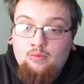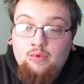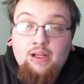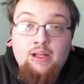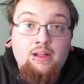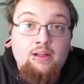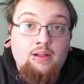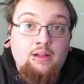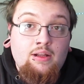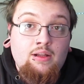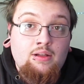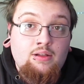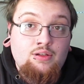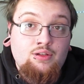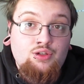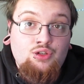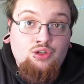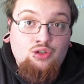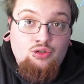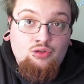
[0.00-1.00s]
It
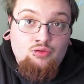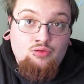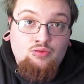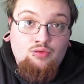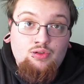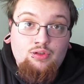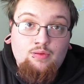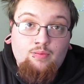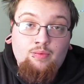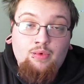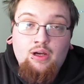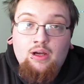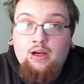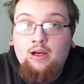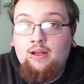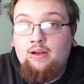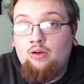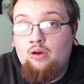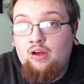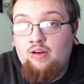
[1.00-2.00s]
is used, but
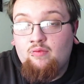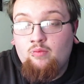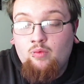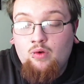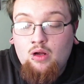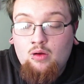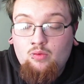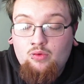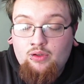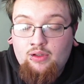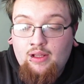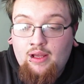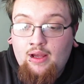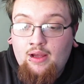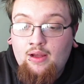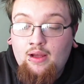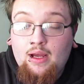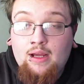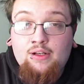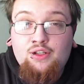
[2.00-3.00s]
I don't have a problem with
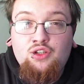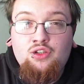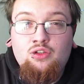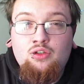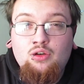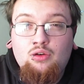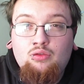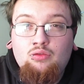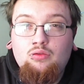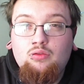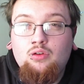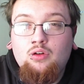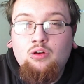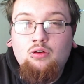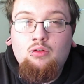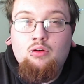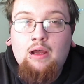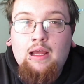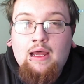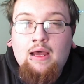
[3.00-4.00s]
that. I don't
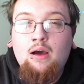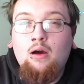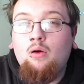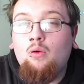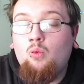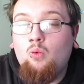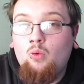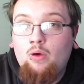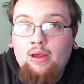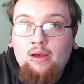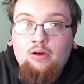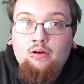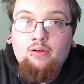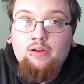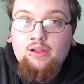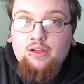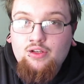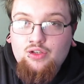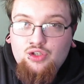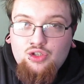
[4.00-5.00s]
know how well
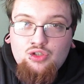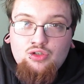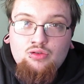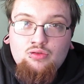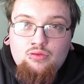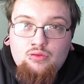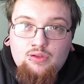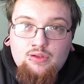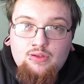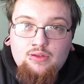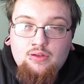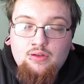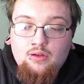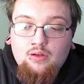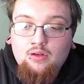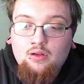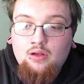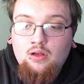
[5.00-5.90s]
it shoots.